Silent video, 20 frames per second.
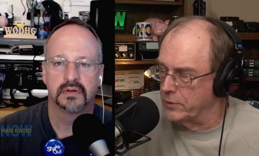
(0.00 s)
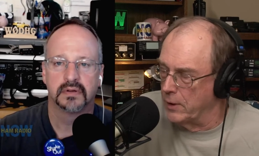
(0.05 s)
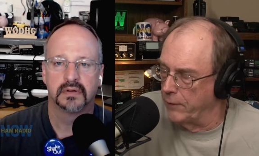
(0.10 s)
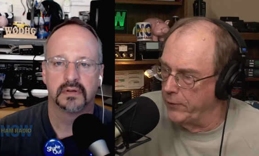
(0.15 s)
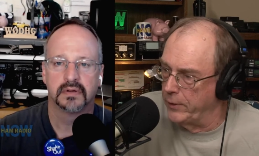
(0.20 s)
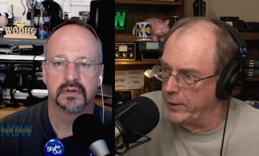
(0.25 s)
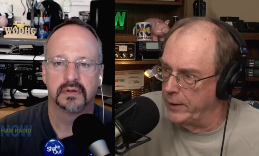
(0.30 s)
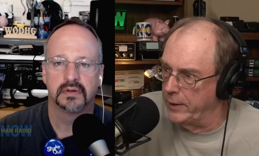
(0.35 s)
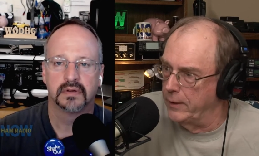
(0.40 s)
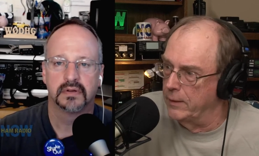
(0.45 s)
Speaker 1: and
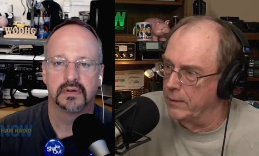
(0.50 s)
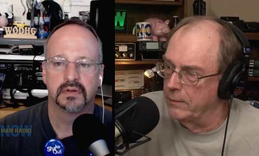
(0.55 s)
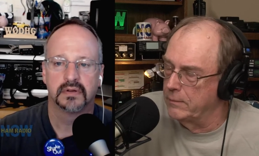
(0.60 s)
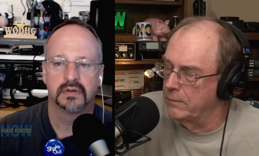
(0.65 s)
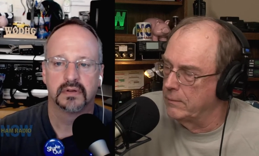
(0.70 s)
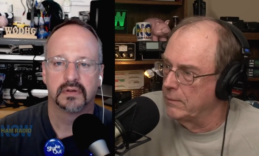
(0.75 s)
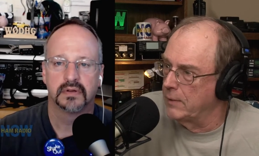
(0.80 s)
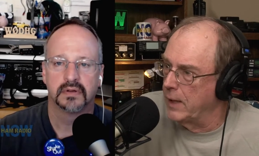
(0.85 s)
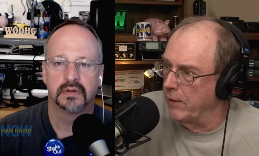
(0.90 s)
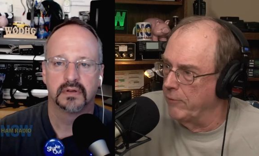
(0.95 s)
stuff you need
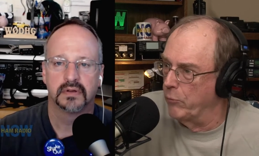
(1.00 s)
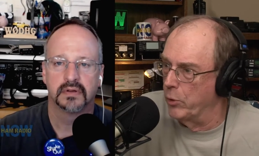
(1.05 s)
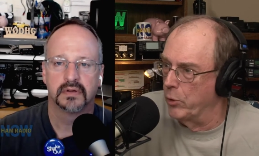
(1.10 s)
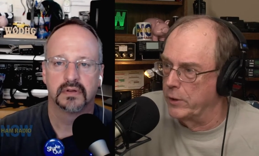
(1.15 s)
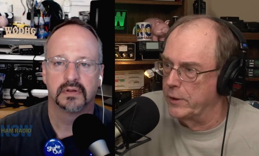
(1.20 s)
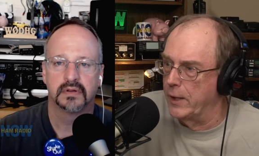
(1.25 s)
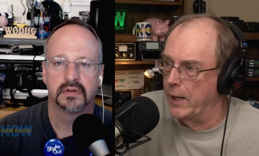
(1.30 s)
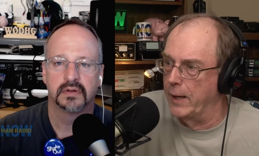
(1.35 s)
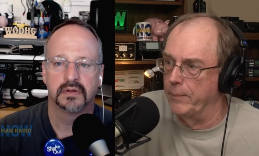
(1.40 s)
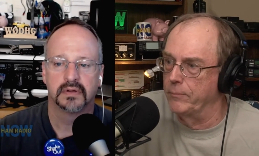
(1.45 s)
to
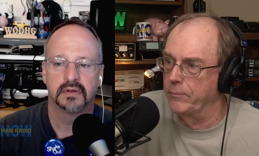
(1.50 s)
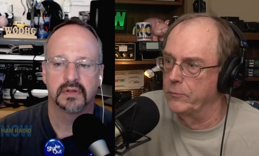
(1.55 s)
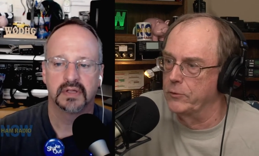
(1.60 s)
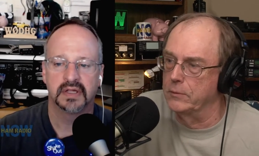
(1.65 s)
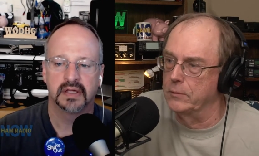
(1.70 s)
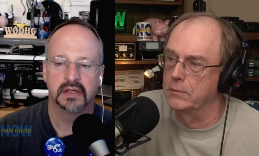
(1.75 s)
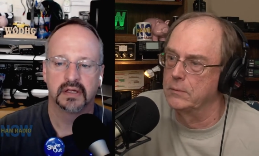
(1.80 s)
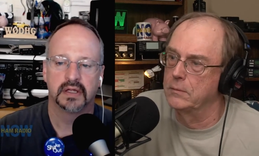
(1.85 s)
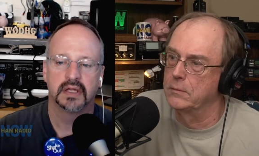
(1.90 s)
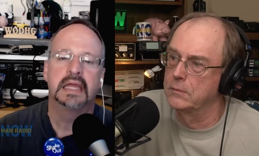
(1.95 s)
have more
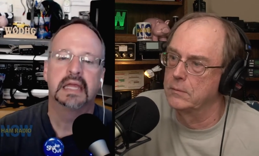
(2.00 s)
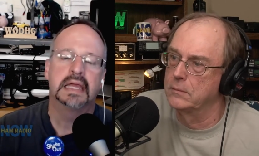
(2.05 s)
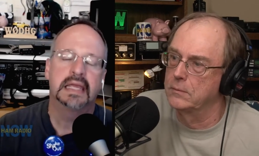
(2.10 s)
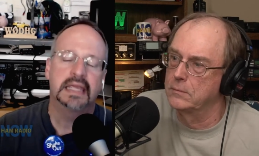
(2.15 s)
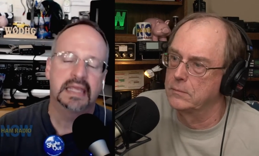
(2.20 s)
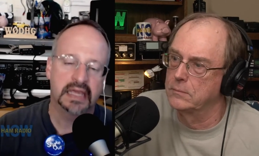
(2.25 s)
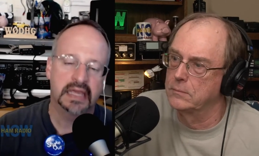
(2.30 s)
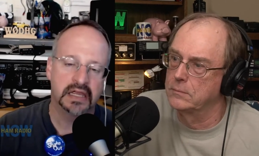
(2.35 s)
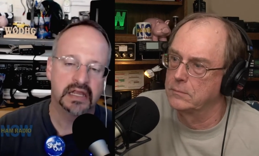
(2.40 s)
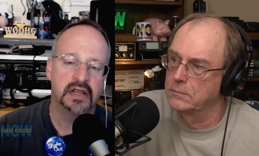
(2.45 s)
time so
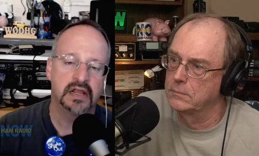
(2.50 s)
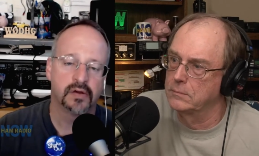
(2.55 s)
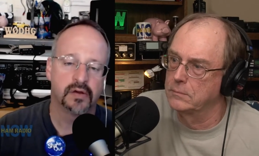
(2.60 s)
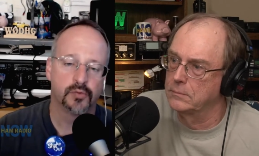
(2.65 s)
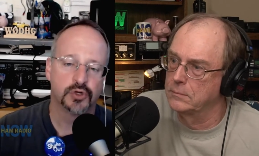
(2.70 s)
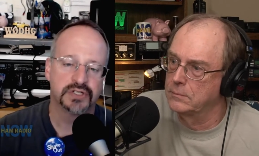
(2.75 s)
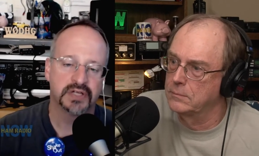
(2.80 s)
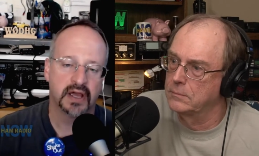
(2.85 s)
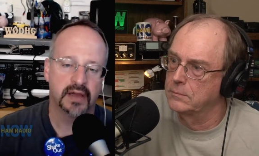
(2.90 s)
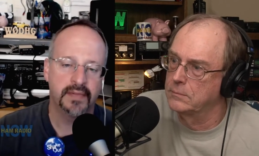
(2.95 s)
Speaker 2: yeah you need more
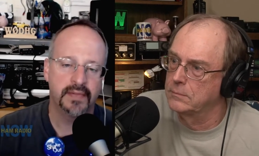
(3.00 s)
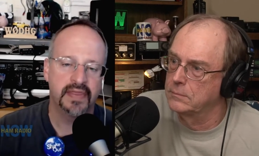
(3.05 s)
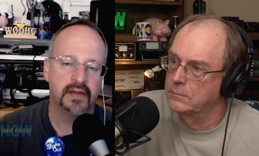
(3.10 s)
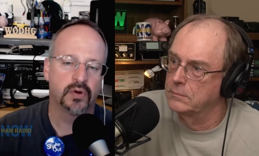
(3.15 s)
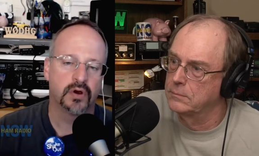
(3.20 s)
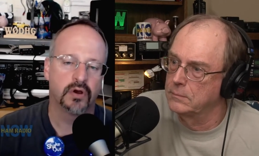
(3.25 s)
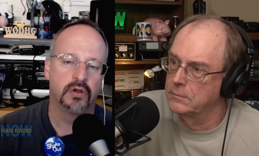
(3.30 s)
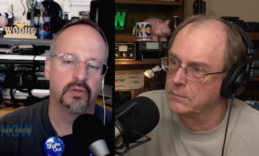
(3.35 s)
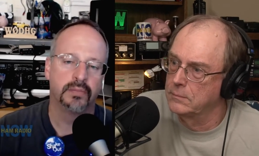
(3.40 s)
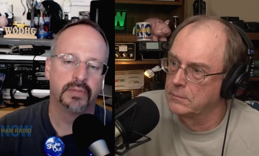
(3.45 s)
time and there were
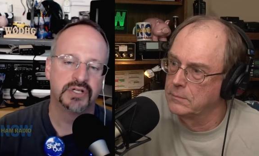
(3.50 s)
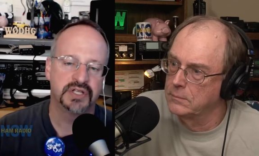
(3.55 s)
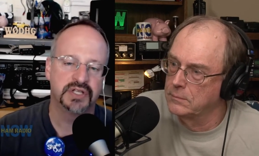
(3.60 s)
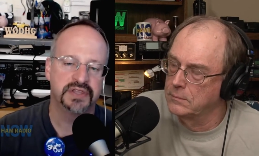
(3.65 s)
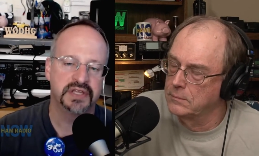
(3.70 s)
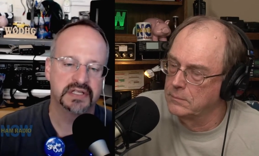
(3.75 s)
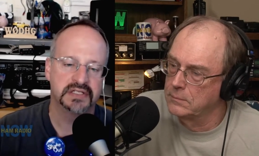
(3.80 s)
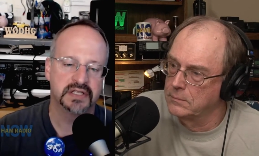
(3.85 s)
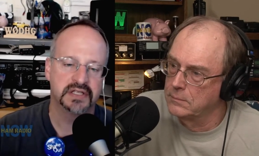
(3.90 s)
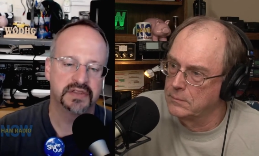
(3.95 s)
a whole bunch of
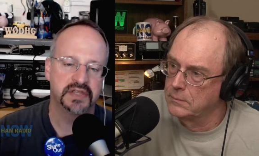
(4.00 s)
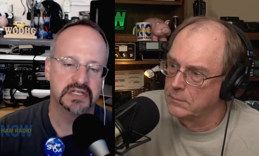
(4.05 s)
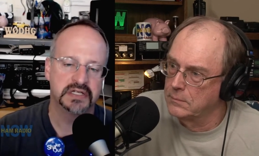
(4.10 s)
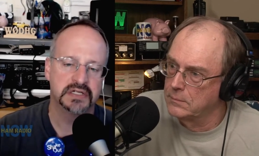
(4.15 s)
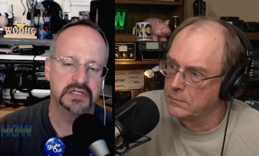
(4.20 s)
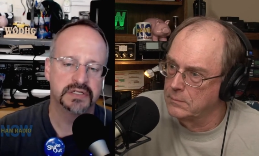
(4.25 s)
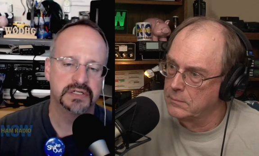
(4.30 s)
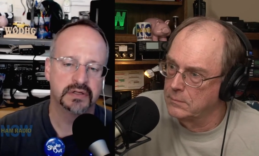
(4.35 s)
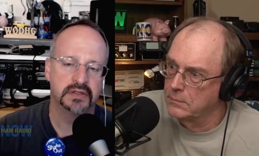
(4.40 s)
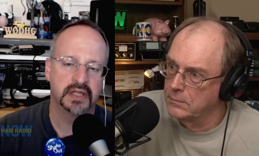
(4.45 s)
things that they
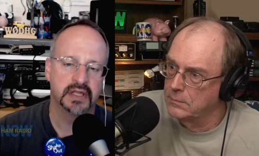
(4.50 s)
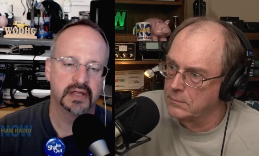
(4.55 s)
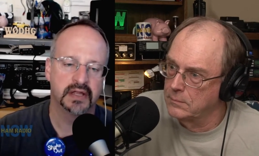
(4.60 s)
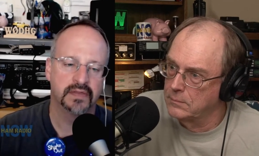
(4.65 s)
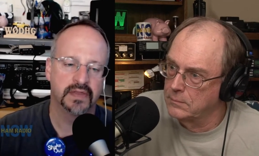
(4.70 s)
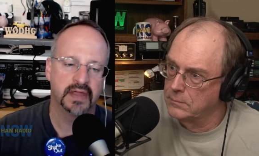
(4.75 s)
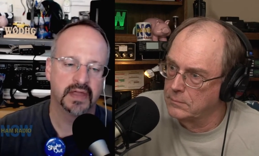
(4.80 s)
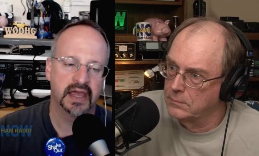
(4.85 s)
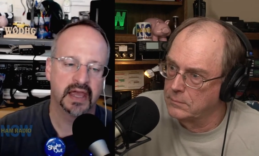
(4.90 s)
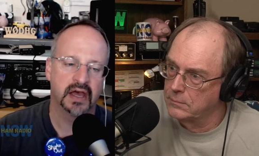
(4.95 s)
didn't do they
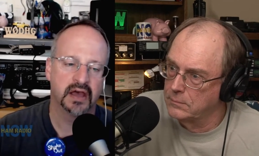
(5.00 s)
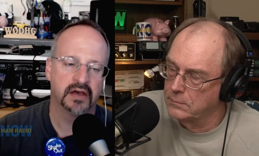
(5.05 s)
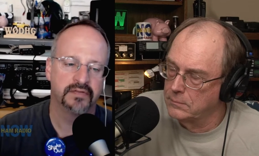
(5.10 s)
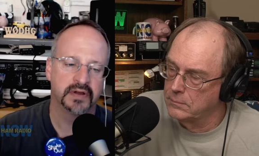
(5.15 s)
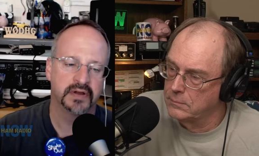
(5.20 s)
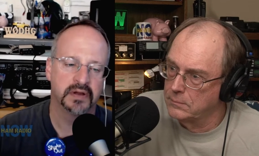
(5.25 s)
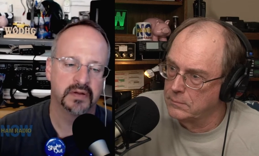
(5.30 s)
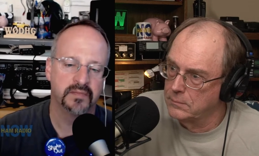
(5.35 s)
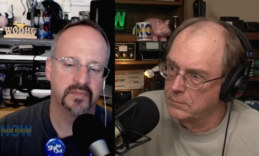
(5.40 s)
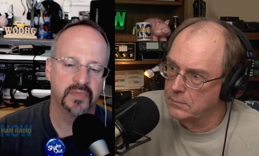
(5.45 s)
they have
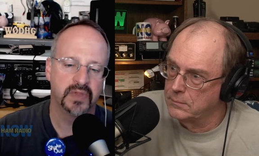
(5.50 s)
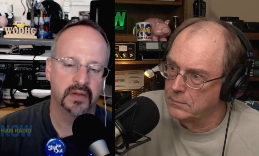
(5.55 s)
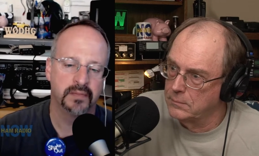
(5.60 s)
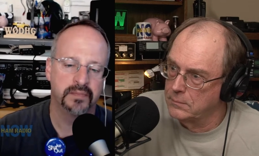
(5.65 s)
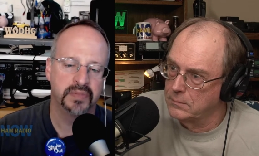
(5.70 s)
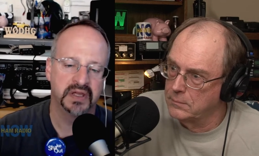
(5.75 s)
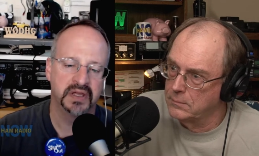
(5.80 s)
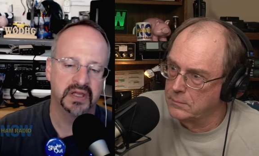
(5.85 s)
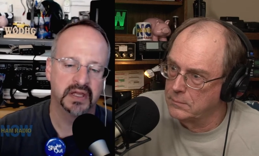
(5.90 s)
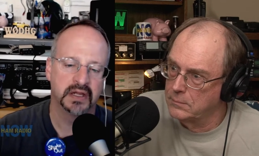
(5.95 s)
um, a
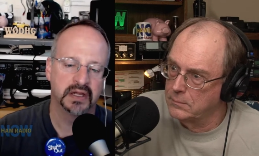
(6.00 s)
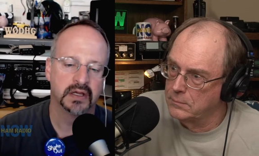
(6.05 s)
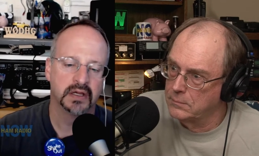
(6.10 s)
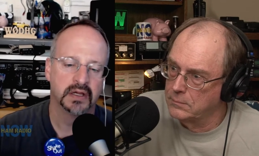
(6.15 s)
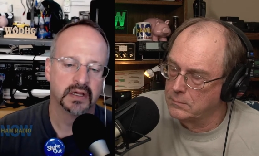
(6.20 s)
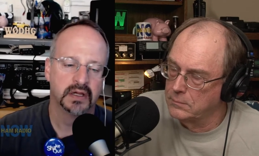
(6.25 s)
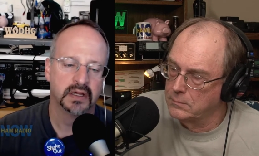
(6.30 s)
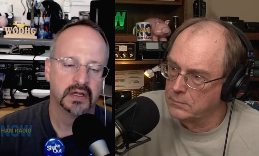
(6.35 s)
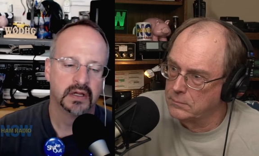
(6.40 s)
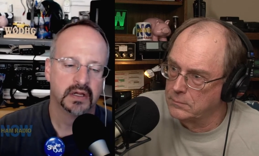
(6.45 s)
big
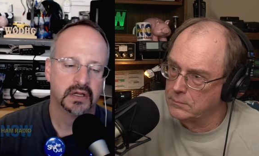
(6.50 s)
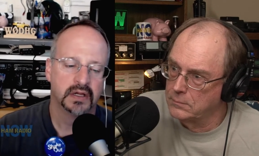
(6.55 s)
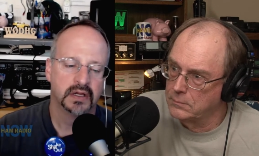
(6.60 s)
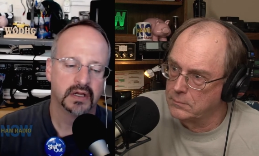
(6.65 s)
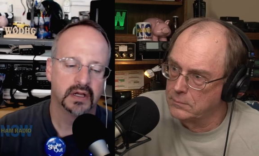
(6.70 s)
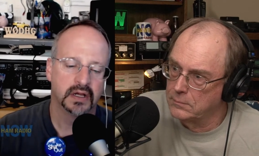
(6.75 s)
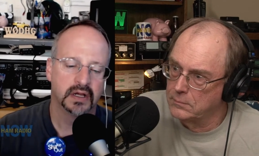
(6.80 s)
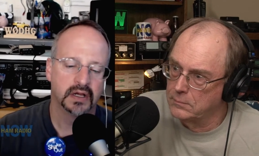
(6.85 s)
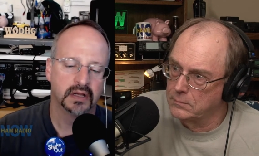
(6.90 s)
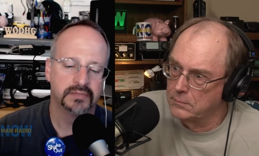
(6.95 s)

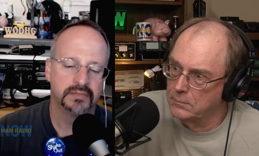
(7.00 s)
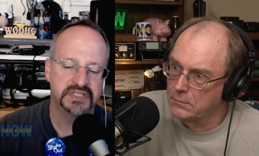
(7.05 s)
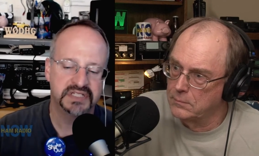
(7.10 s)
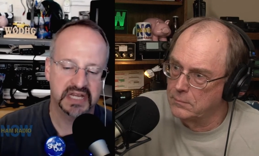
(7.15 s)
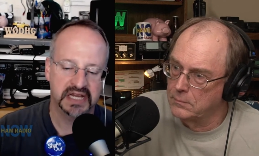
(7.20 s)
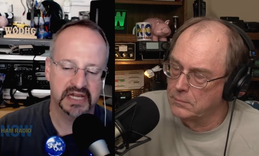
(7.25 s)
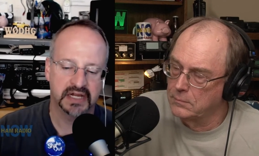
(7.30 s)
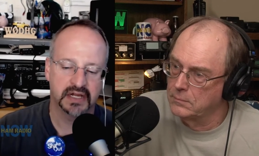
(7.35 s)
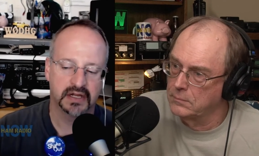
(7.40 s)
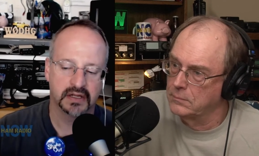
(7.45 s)
um,
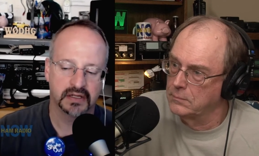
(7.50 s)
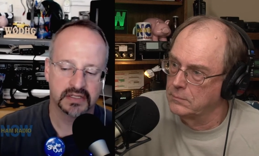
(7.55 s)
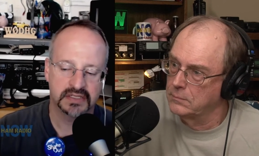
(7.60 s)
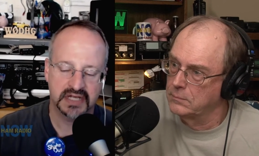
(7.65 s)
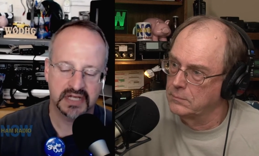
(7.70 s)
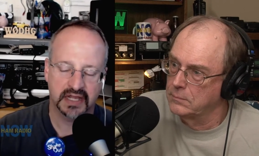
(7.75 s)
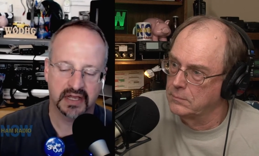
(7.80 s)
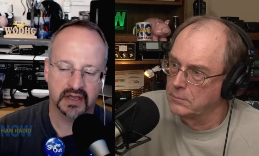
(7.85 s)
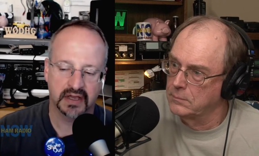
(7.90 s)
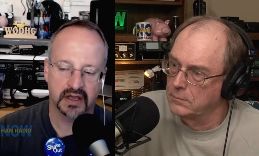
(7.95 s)
stake
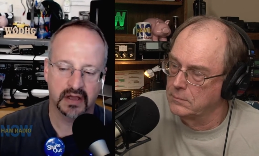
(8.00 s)
stake up